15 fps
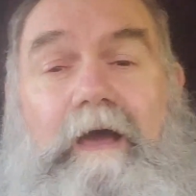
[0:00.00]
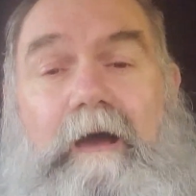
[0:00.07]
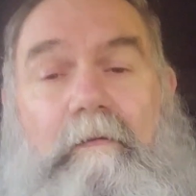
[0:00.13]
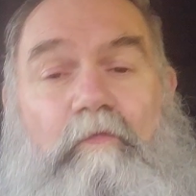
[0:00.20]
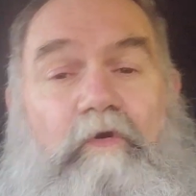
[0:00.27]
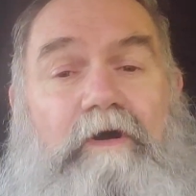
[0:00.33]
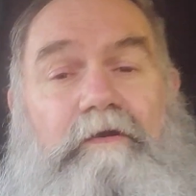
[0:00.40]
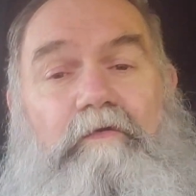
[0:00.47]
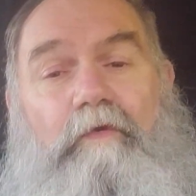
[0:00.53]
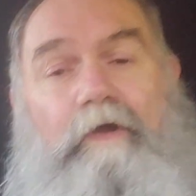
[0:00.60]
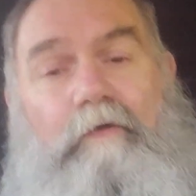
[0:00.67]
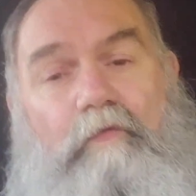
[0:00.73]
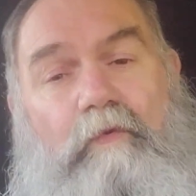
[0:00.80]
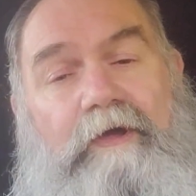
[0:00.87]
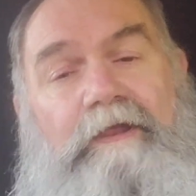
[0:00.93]
I'm
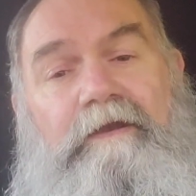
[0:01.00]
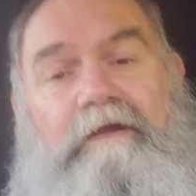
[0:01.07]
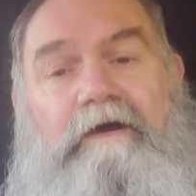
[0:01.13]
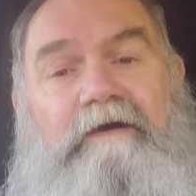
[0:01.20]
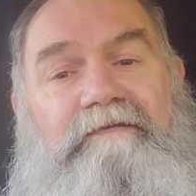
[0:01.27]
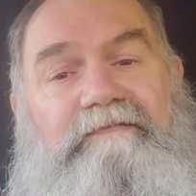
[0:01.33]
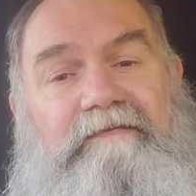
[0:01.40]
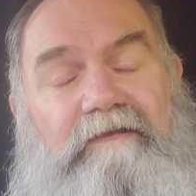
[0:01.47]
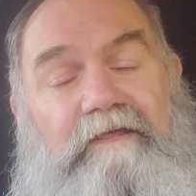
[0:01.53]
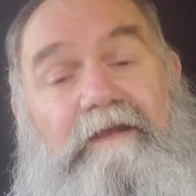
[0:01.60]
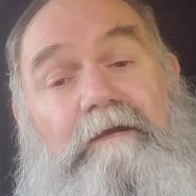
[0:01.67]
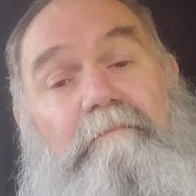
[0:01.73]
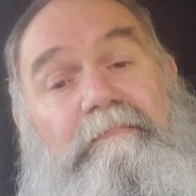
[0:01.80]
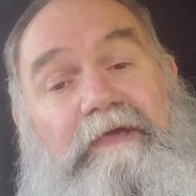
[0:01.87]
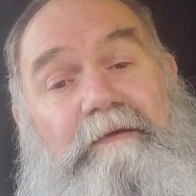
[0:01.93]
wondering when us
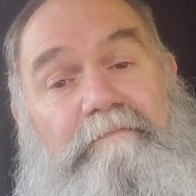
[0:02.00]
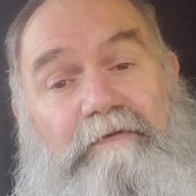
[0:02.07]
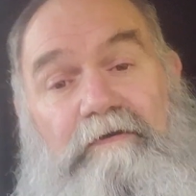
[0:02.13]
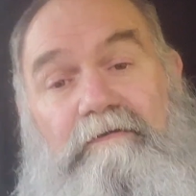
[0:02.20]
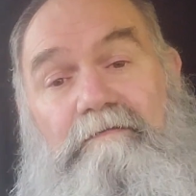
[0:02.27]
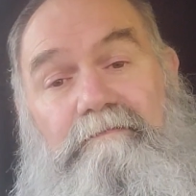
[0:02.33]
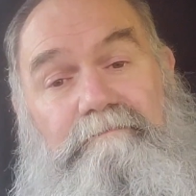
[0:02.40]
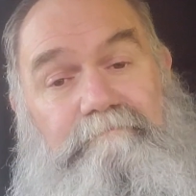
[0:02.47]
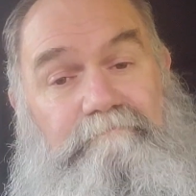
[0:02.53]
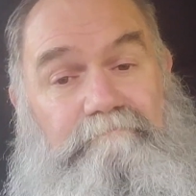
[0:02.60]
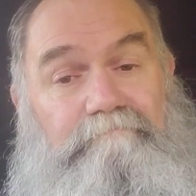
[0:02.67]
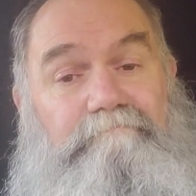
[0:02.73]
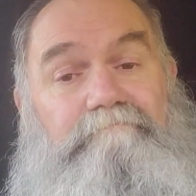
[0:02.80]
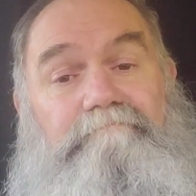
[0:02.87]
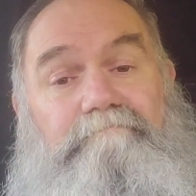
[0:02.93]
little people
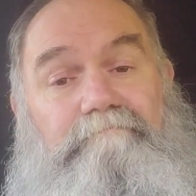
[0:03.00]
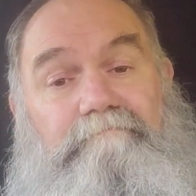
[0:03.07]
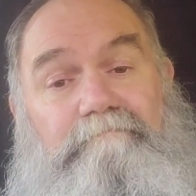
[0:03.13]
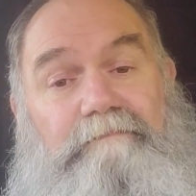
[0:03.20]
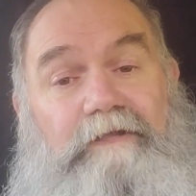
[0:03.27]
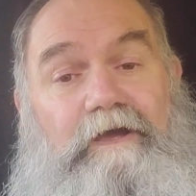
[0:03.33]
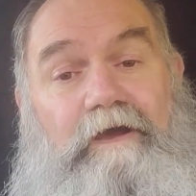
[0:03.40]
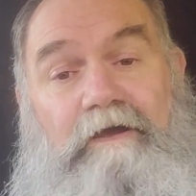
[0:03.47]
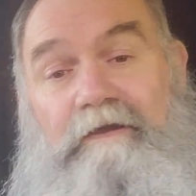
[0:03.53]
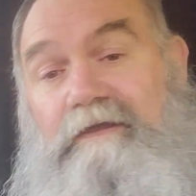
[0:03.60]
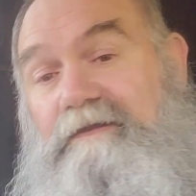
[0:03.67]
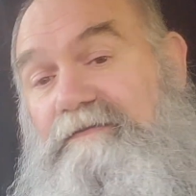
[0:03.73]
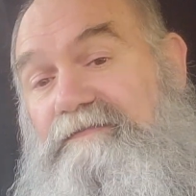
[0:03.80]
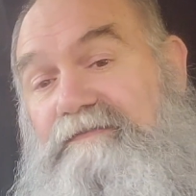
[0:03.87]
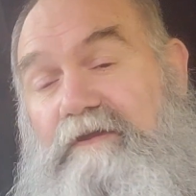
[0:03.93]
are
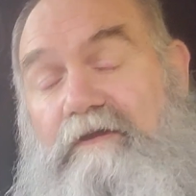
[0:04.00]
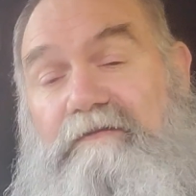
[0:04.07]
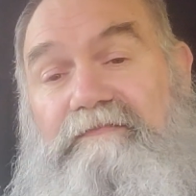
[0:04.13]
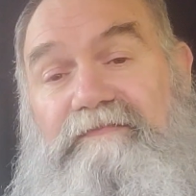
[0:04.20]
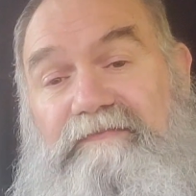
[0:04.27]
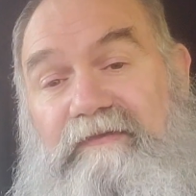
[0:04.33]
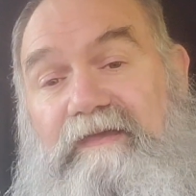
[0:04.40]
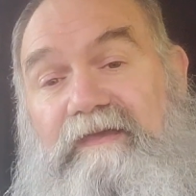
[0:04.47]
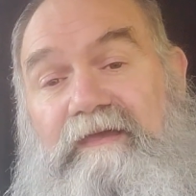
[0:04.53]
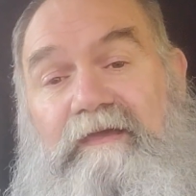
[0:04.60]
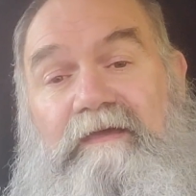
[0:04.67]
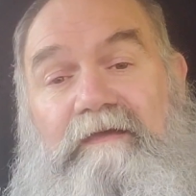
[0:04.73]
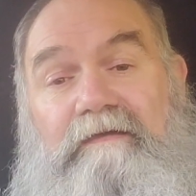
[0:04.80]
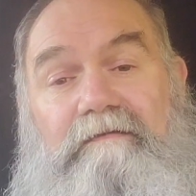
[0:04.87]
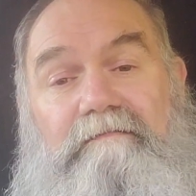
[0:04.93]
going to start
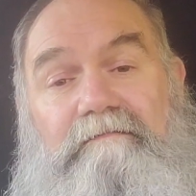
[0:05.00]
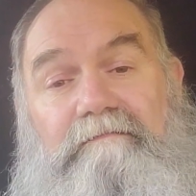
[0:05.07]
seeing